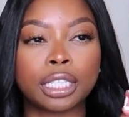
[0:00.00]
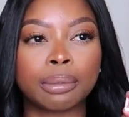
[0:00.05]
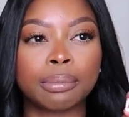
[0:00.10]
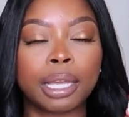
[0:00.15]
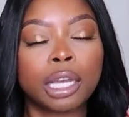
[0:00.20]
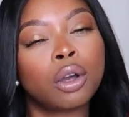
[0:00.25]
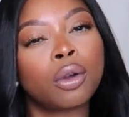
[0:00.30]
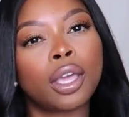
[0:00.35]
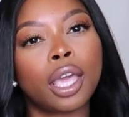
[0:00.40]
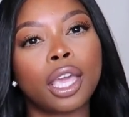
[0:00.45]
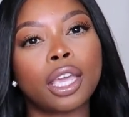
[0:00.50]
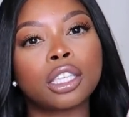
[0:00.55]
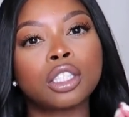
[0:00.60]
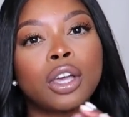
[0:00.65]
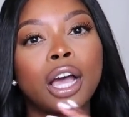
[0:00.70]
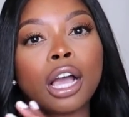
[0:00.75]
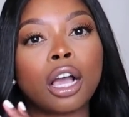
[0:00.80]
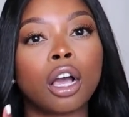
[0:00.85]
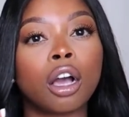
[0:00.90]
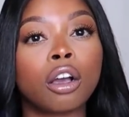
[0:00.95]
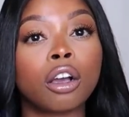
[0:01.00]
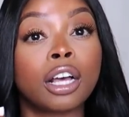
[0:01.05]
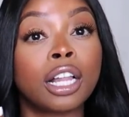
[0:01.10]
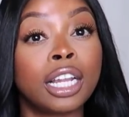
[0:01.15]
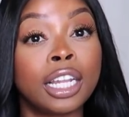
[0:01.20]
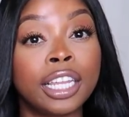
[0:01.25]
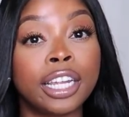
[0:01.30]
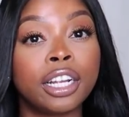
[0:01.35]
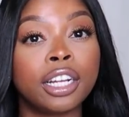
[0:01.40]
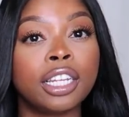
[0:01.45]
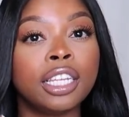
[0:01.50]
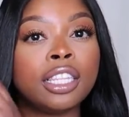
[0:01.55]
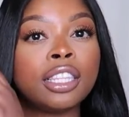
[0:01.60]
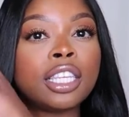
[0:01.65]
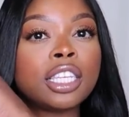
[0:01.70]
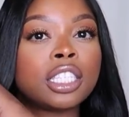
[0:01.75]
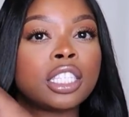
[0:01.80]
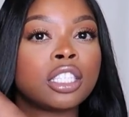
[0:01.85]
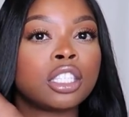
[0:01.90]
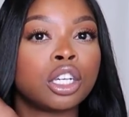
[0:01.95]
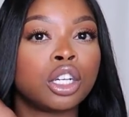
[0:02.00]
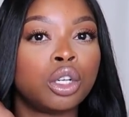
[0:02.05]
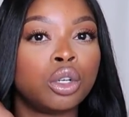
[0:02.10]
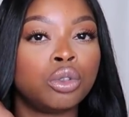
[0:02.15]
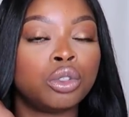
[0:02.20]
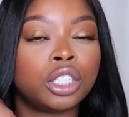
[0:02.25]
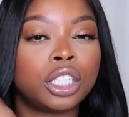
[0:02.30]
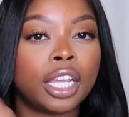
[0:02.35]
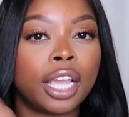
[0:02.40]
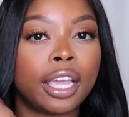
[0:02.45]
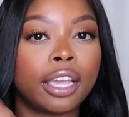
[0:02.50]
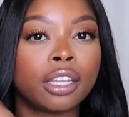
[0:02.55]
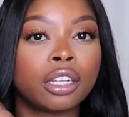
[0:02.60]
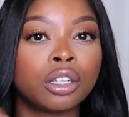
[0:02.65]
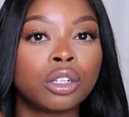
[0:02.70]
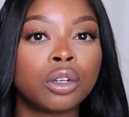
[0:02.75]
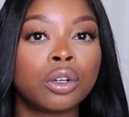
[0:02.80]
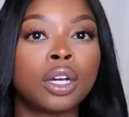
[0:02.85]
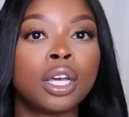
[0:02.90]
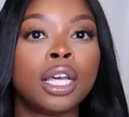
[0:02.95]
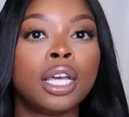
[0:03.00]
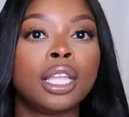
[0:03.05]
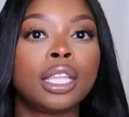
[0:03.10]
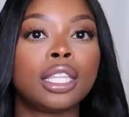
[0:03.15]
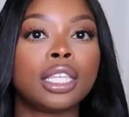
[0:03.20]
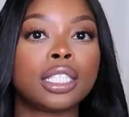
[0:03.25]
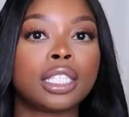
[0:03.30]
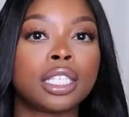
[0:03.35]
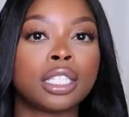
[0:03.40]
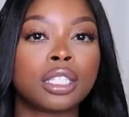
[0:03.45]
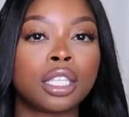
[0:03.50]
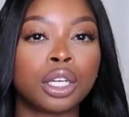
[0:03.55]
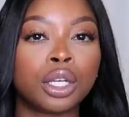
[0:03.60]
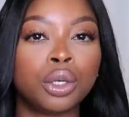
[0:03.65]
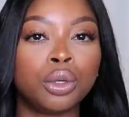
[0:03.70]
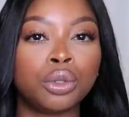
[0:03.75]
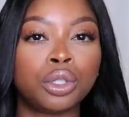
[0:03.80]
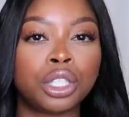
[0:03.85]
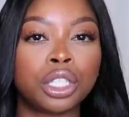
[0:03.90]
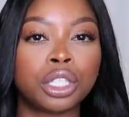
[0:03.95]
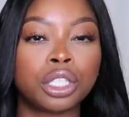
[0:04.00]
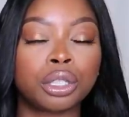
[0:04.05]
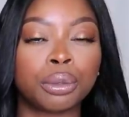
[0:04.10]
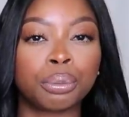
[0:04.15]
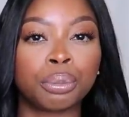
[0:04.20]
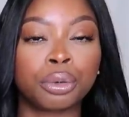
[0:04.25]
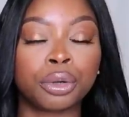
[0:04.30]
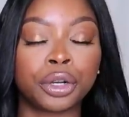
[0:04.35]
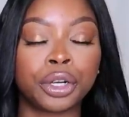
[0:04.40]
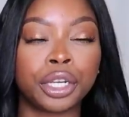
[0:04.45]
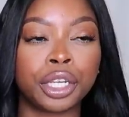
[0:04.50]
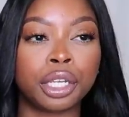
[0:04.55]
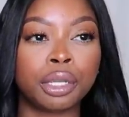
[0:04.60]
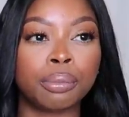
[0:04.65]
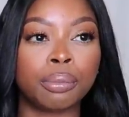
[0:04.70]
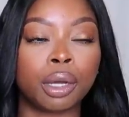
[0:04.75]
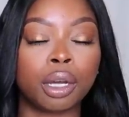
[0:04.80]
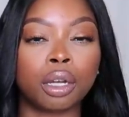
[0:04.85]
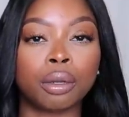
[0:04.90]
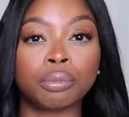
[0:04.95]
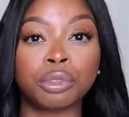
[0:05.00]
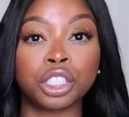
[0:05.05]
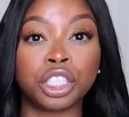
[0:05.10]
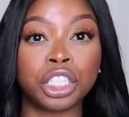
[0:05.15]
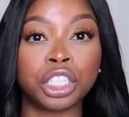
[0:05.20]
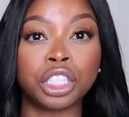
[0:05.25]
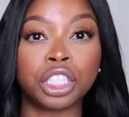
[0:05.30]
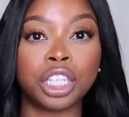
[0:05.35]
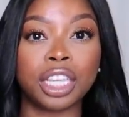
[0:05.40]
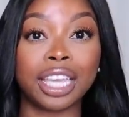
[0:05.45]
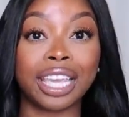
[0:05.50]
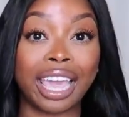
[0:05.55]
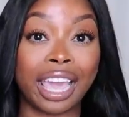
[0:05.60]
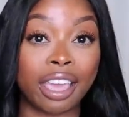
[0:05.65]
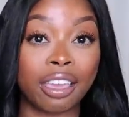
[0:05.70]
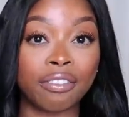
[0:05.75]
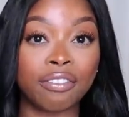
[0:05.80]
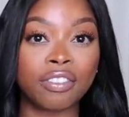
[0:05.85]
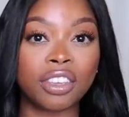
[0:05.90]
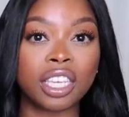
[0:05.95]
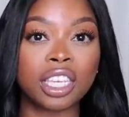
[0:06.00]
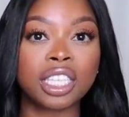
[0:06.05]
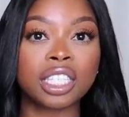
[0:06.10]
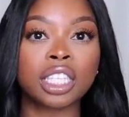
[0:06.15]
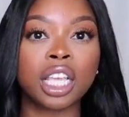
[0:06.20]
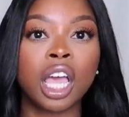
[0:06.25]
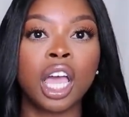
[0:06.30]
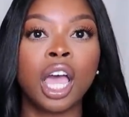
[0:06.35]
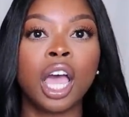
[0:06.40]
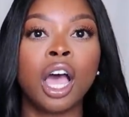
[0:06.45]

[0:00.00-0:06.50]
I'm like, okay, so I, clearly this is a Gucci handle. This is the Gucci Supreme um, G G canvas.